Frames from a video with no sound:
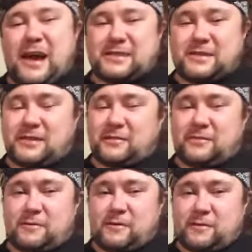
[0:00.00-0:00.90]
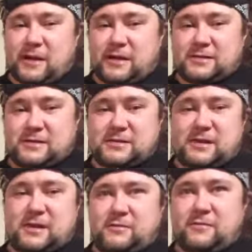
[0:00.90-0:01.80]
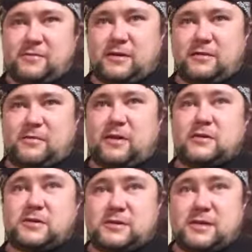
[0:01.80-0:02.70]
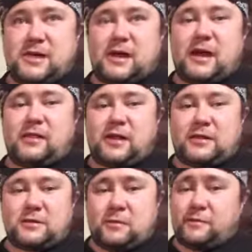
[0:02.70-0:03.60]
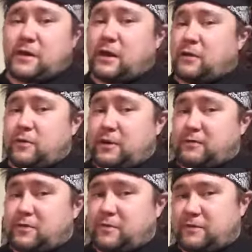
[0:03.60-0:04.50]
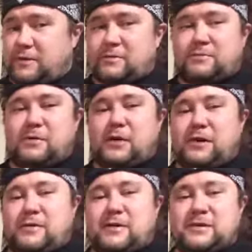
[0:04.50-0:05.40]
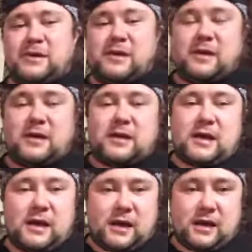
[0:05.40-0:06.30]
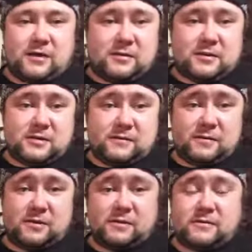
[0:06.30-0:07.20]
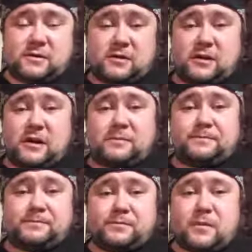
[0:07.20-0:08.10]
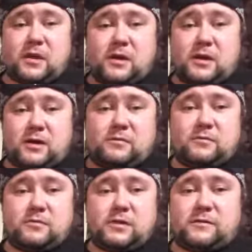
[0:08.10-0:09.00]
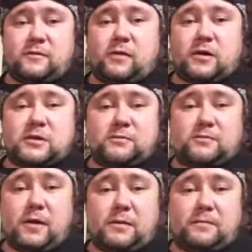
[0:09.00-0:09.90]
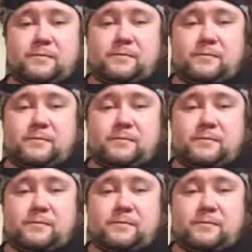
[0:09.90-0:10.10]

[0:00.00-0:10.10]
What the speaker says: I still love the movie, it's just, well, I shouldn't say that, I like the movie. I don't love the movie. But anyways, you guys have yourself a good night. Thanks for watching. Bye.